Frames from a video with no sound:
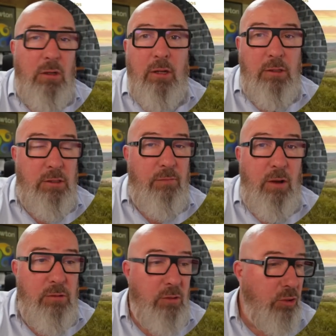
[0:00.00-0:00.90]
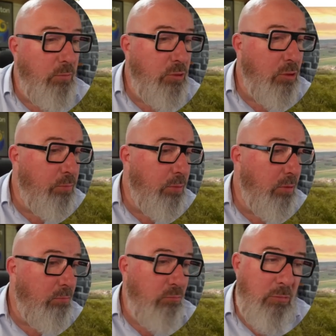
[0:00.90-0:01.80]
like it's a Photoshop job,
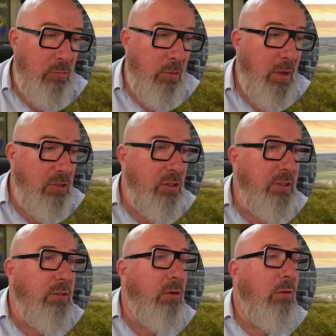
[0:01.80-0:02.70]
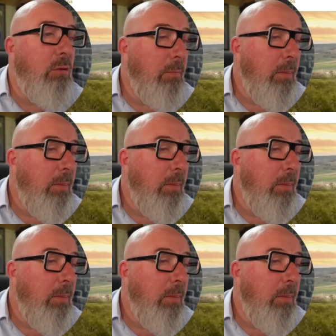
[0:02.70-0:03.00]
but I imagine it's not.